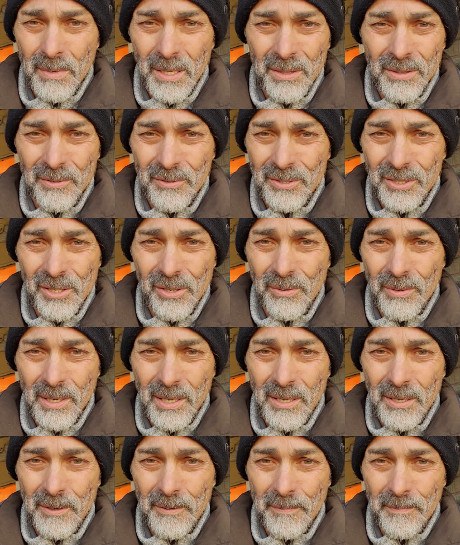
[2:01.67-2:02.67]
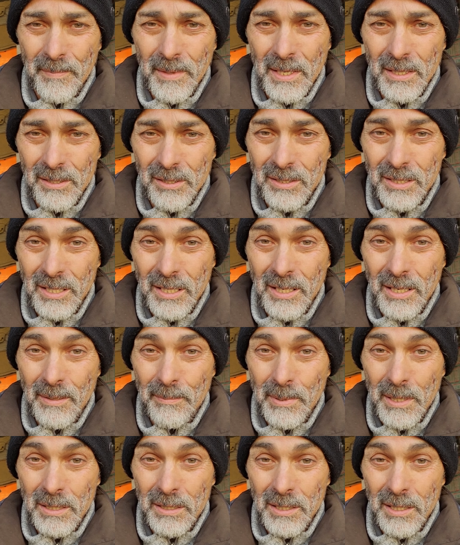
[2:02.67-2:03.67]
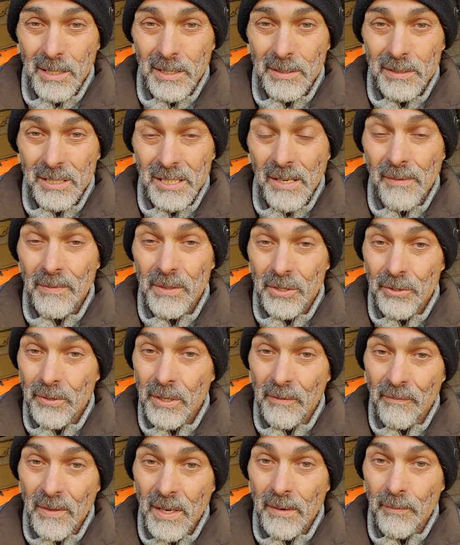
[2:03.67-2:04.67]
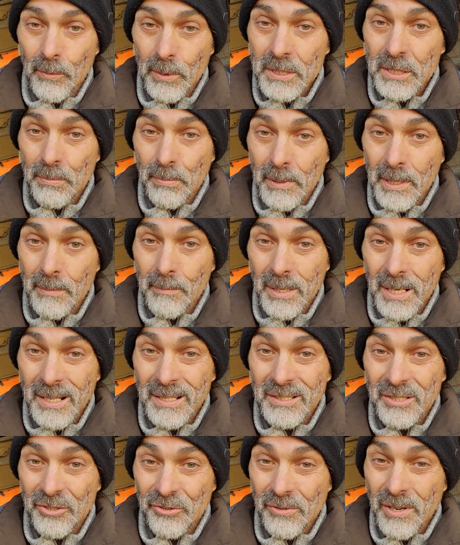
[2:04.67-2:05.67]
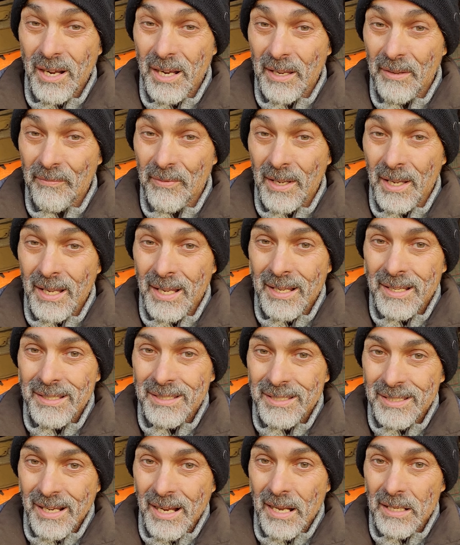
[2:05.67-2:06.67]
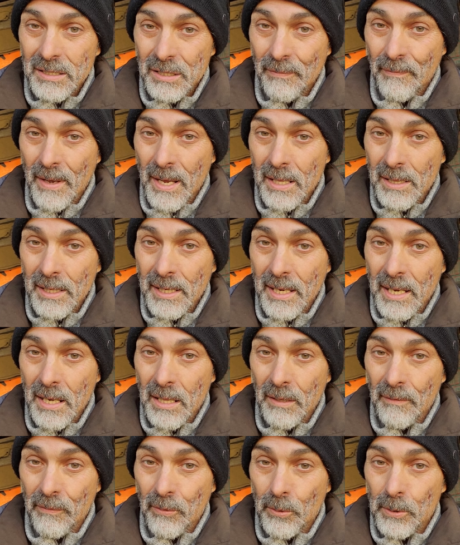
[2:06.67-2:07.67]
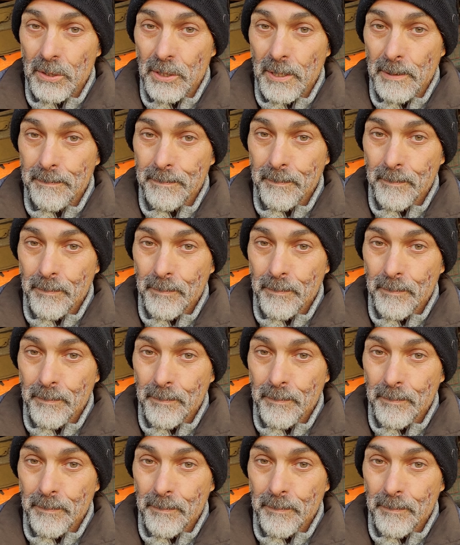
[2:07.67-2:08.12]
a month or so ago. I looked it up online, 735 Whispering Pines Drive, Scotts Valley, California.